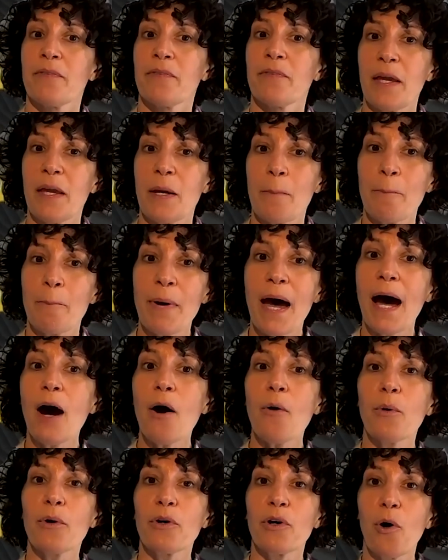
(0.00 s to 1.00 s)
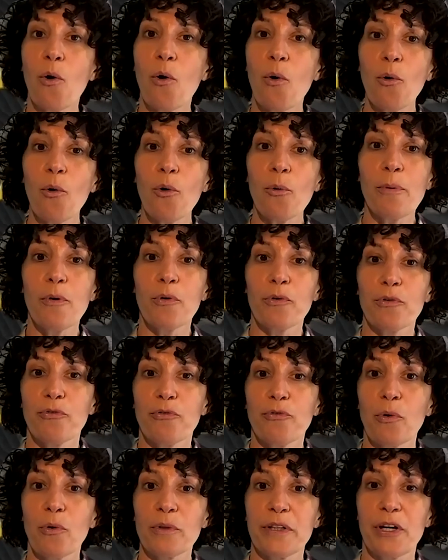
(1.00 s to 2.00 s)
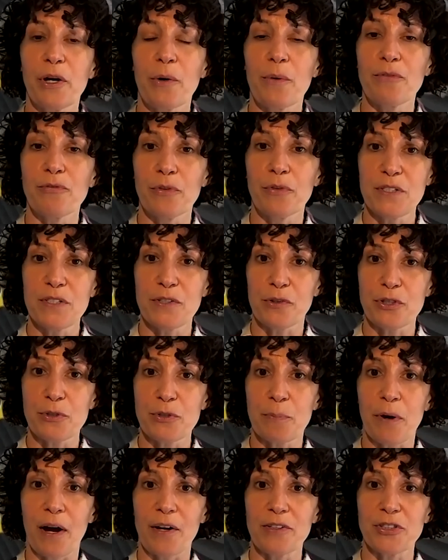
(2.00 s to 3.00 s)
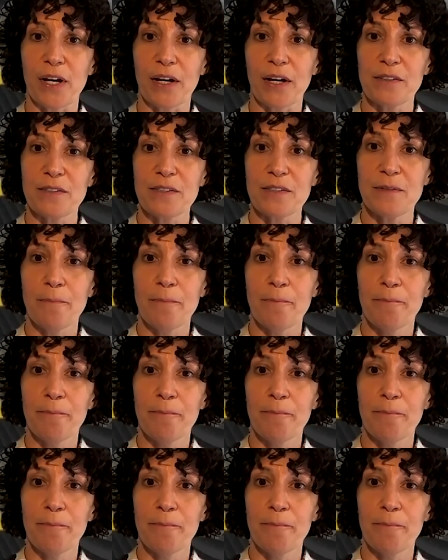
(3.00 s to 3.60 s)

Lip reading: They empower a whole portfolio of research projects.